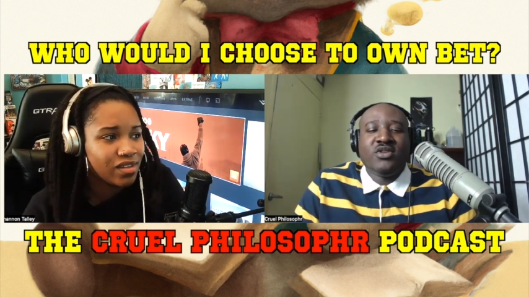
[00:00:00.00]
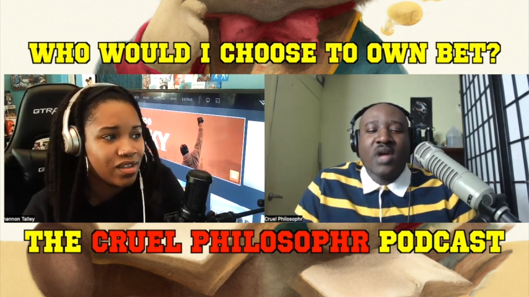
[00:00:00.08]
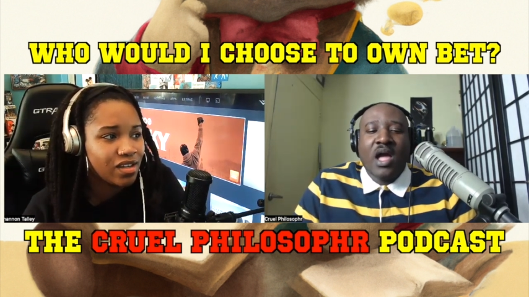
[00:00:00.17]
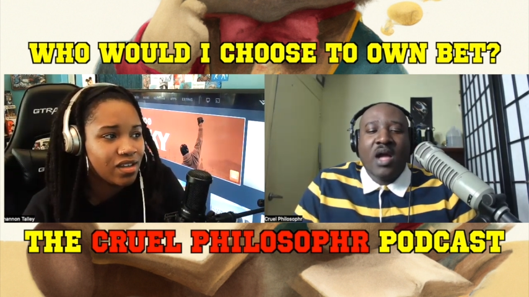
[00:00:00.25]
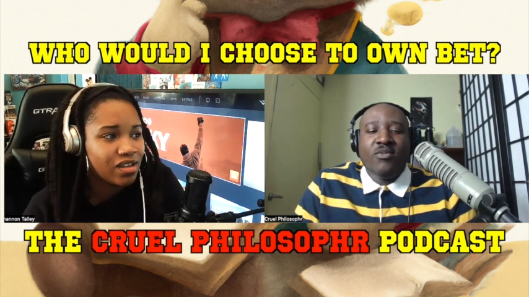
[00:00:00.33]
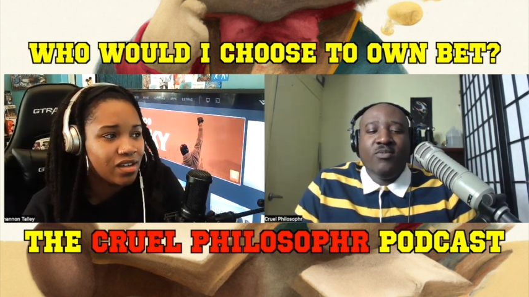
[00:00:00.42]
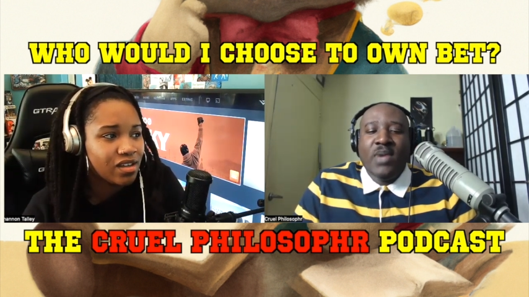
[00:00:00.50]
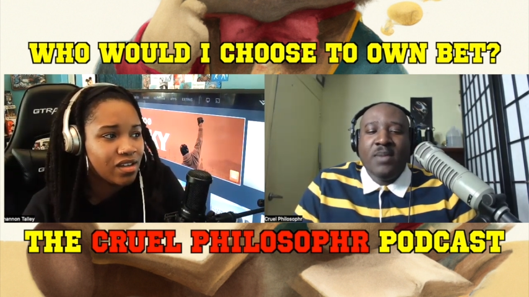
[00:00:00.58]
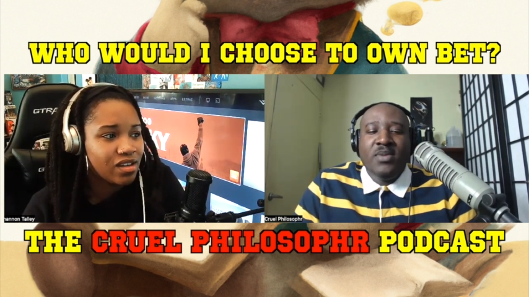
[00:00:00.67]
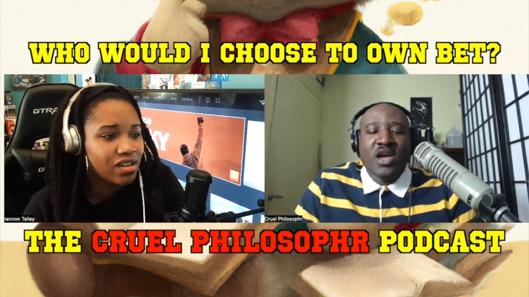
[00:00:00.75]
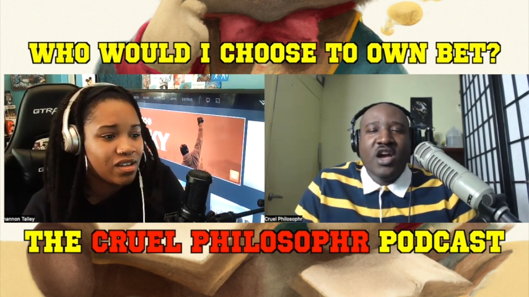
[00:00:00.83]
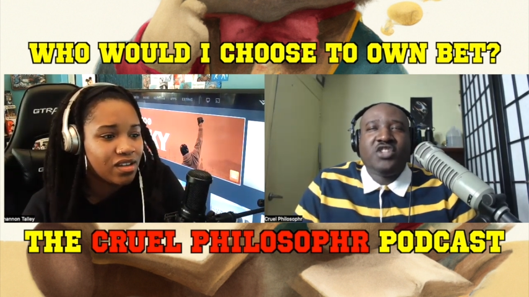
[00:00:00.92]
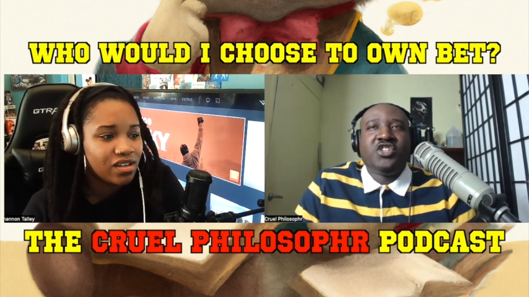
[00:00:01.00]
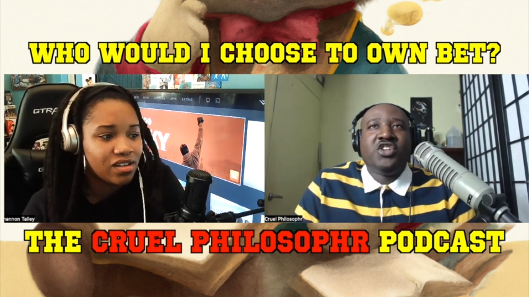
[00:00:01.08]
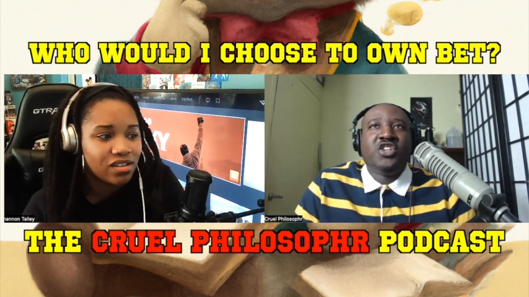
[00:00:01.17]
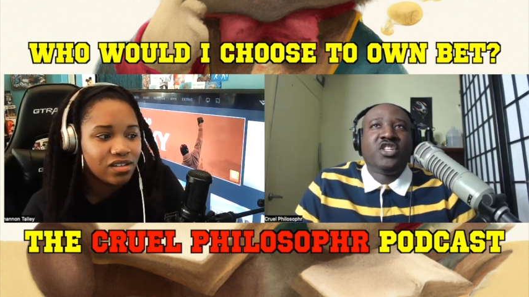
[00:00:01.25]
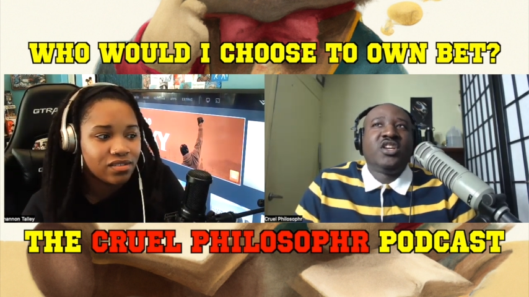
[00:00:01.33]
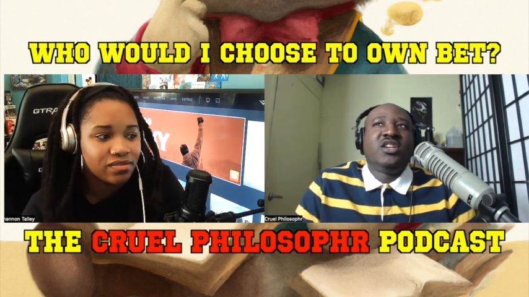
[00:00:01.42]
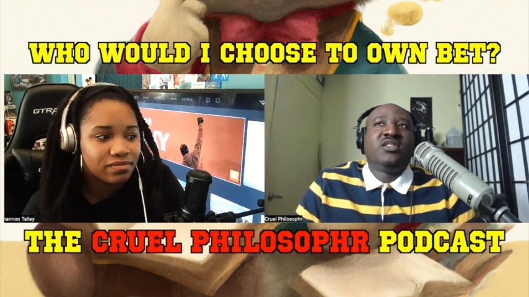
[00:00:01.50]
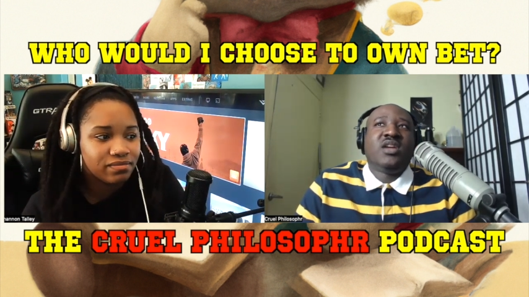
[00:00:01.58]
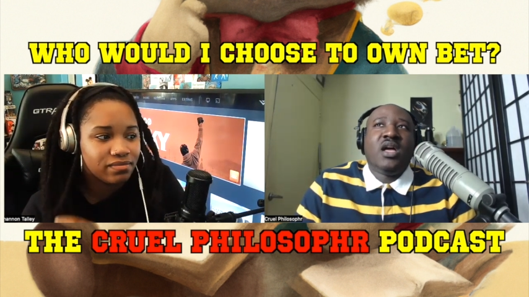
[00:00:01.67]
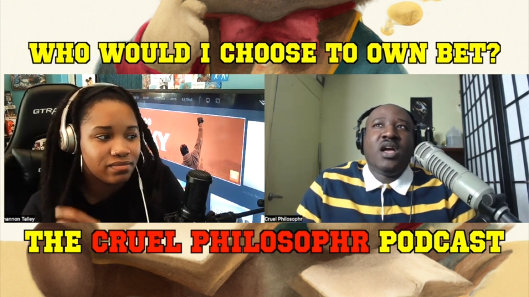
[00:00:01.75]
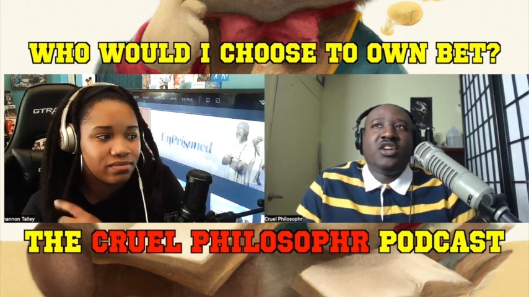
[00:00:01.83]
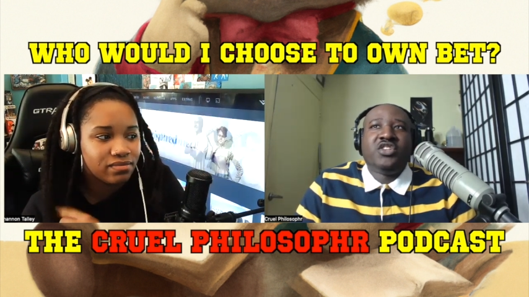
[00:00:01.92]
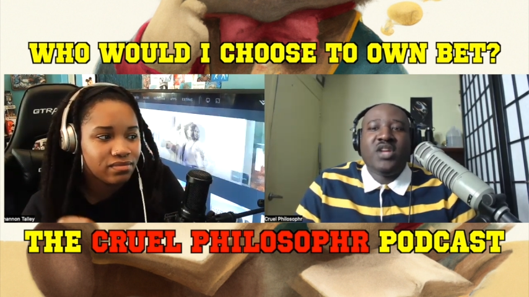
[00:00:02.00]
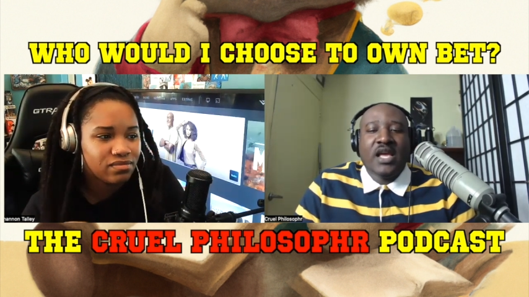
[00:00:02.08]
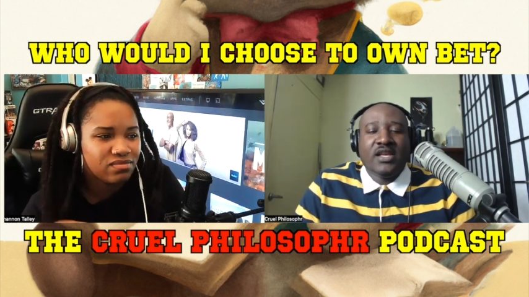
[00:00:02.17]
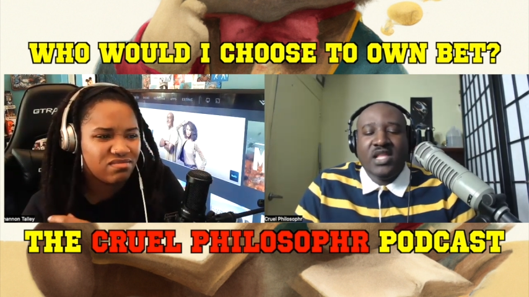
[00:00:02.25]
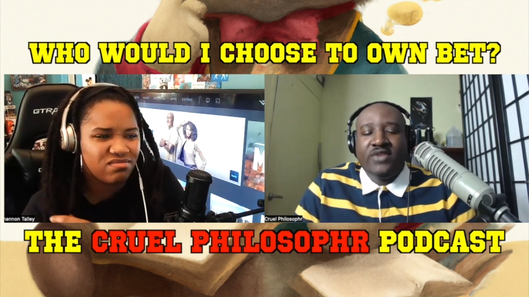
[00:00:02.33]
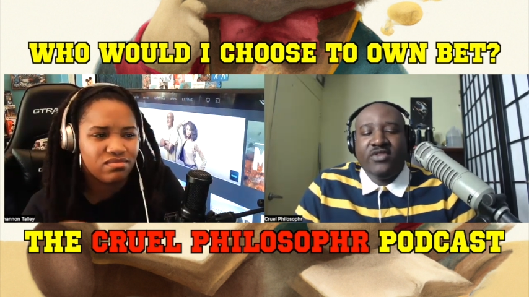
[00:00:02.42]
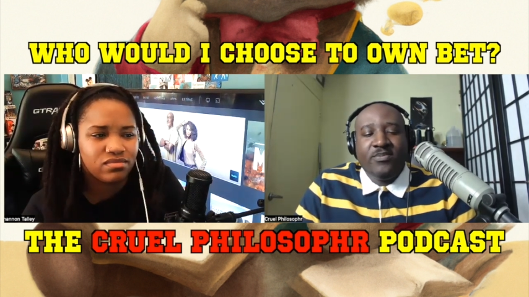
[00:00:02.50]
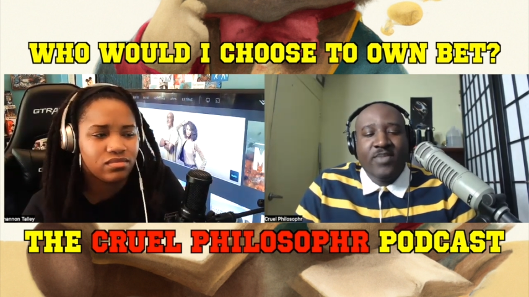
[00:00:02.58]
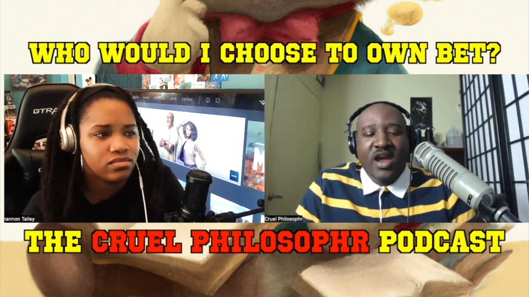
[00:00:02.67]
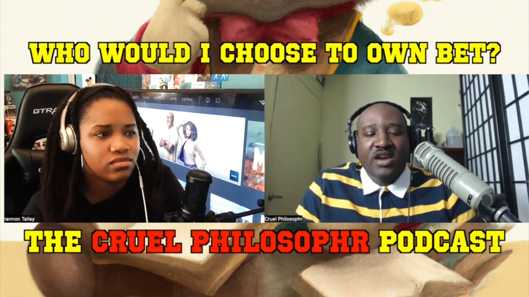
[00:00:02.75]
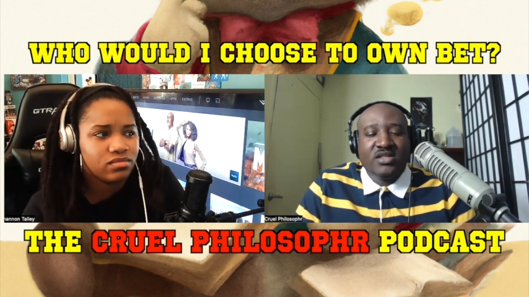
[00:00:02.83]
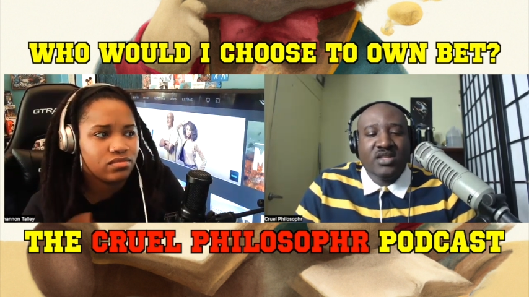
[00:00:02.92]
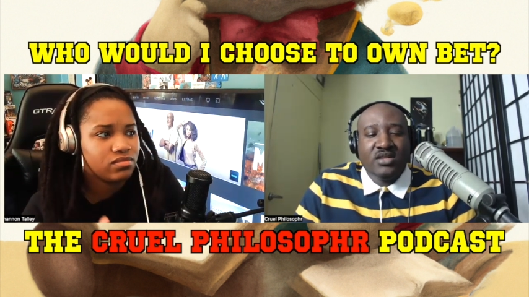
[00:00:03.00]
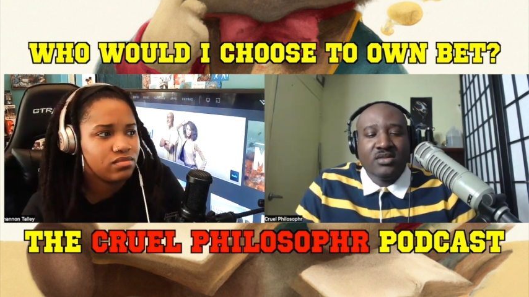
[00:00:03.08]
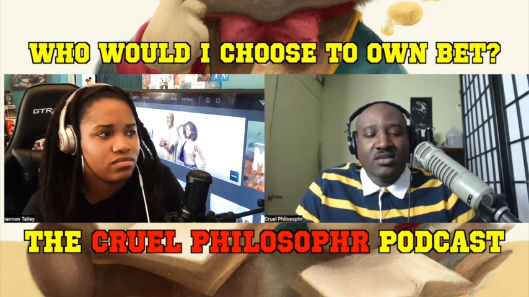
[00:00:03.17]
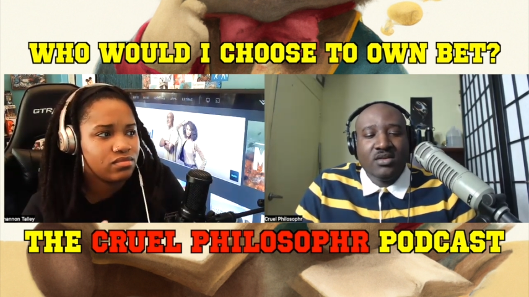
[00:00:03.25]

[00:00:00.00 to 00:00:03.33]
Speaker 1: uh, maybe Usher, just because Usher has never embarrassed us.